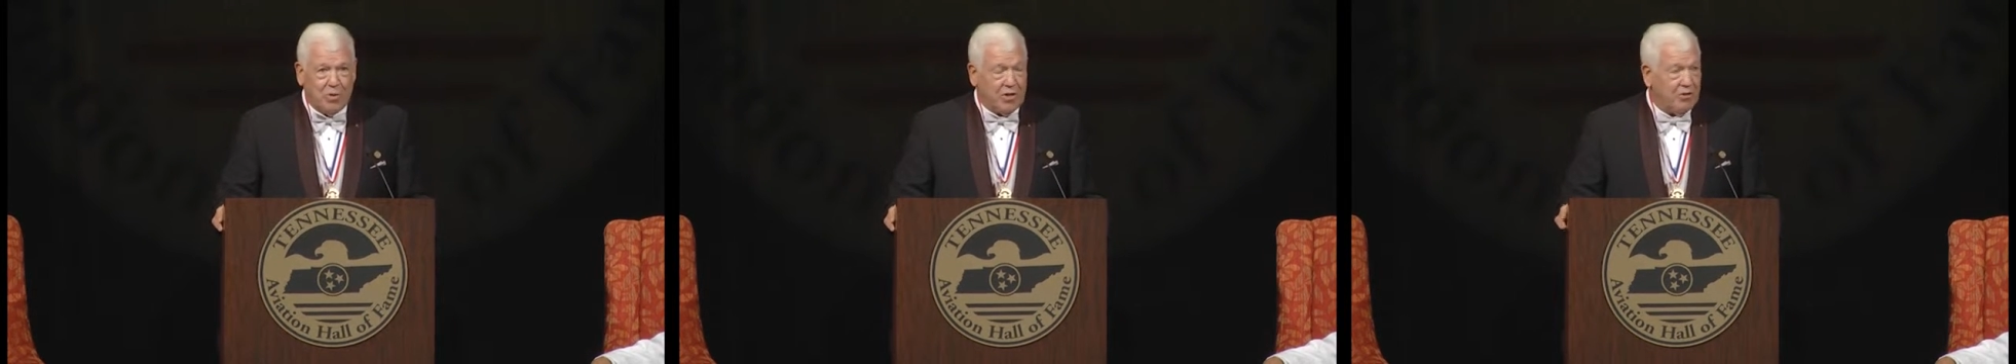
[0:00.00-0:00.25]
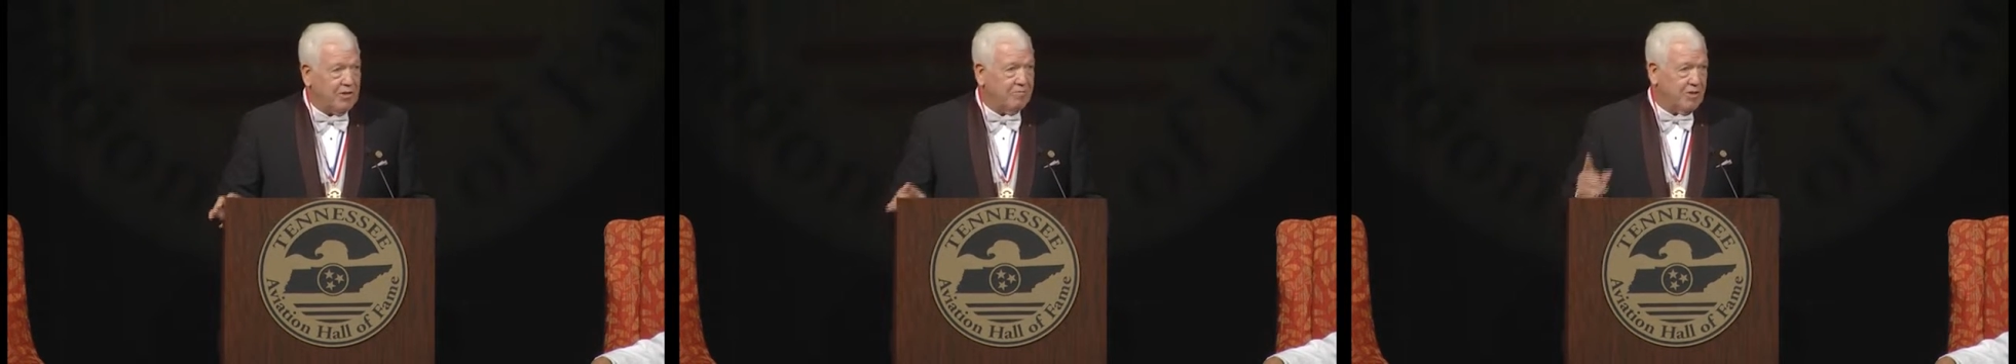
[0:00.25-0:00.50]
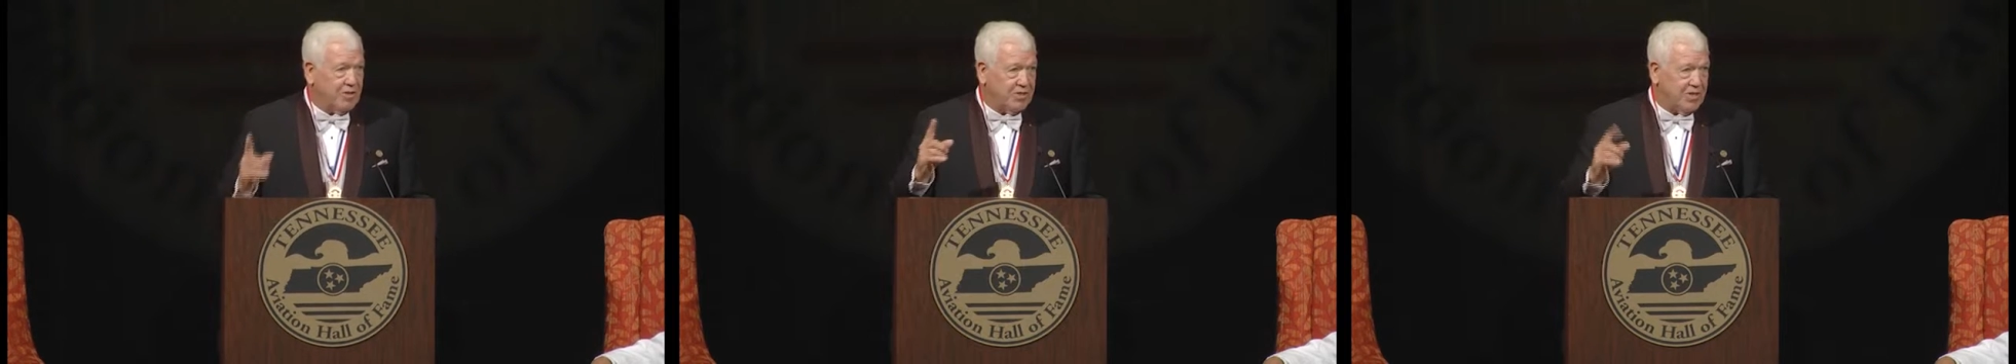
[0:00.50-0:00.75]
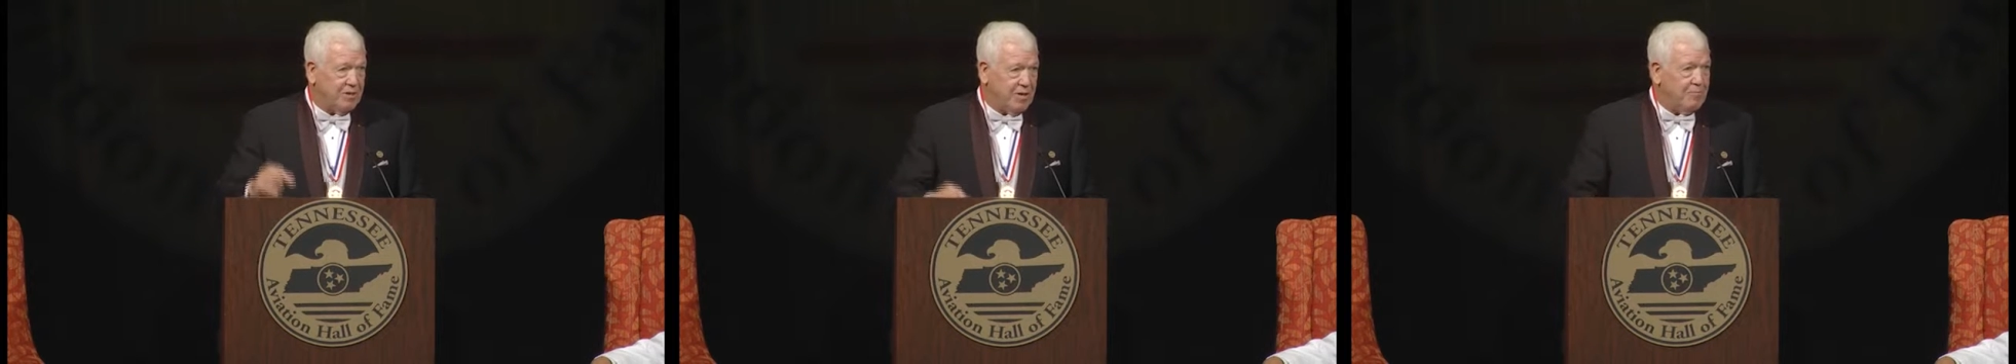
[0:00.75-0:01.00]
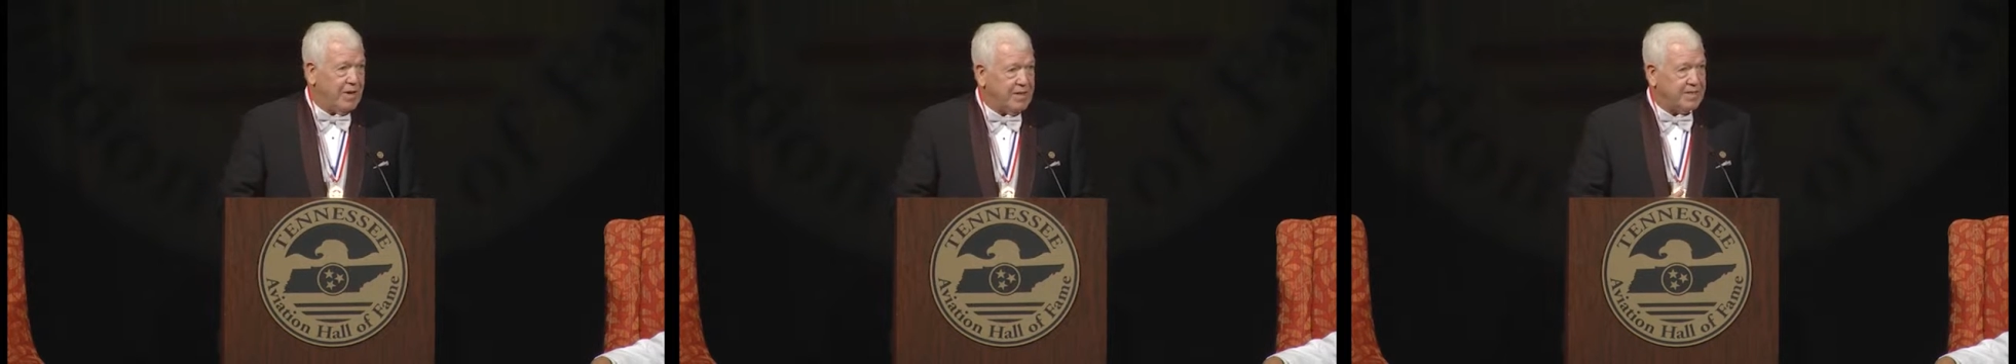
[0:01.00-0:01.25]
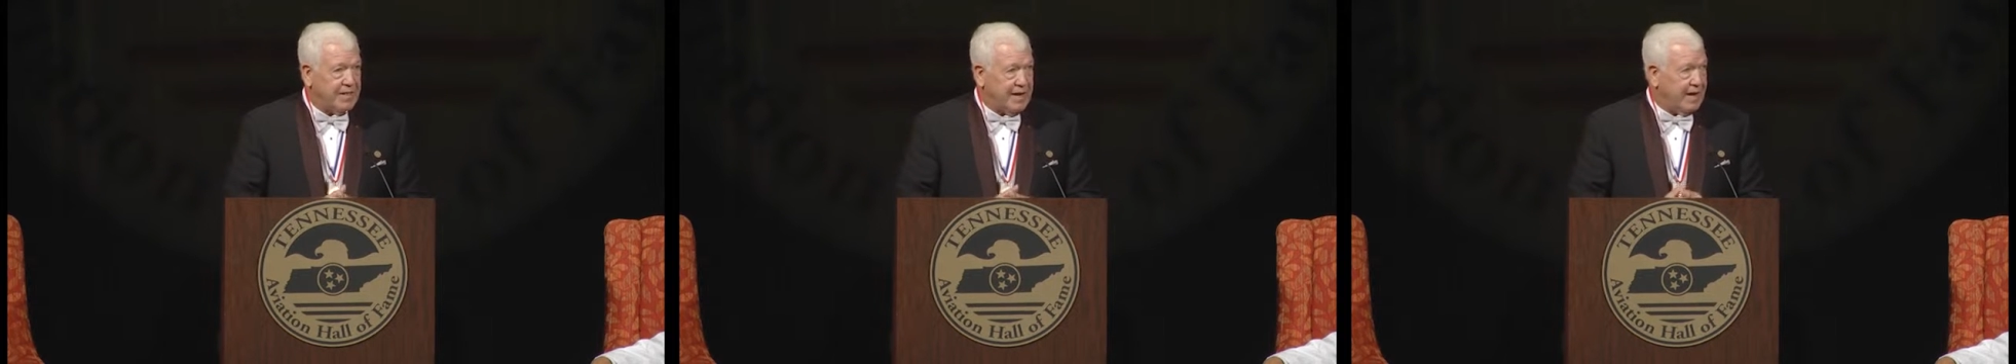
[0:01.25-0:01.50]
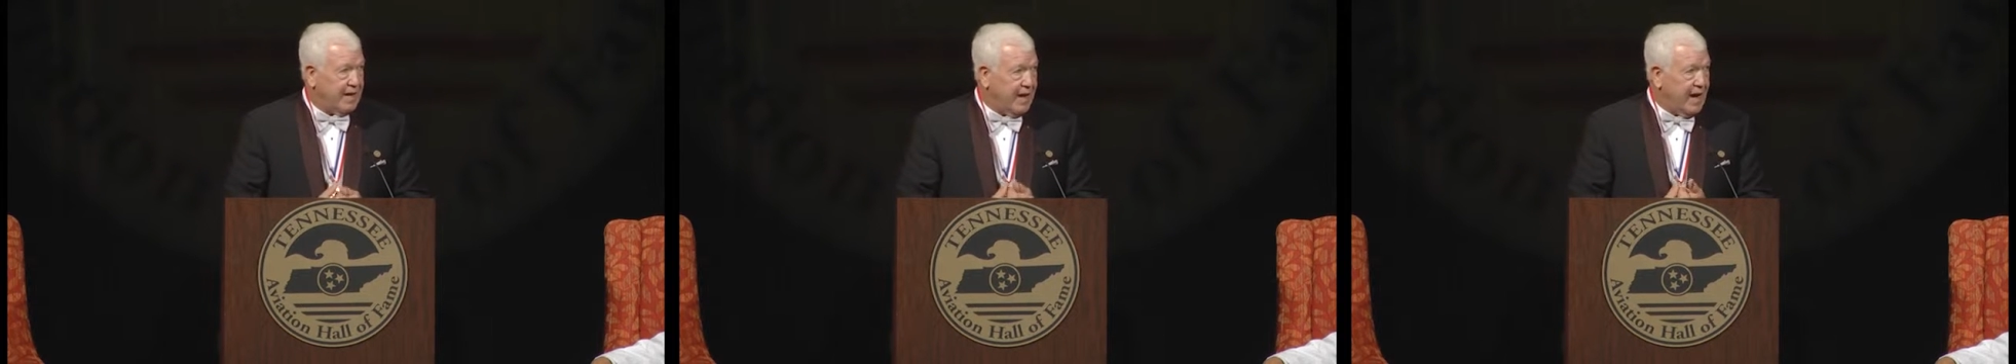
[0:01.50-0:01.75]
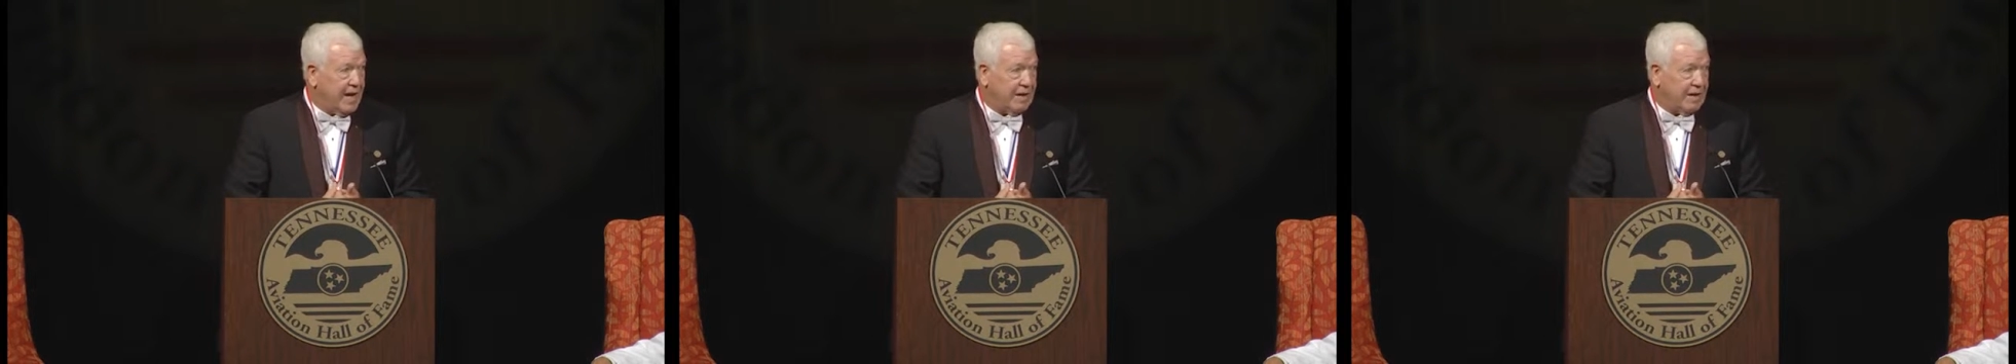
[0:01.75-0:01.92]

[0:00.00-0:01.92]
you know, because he made it to 98.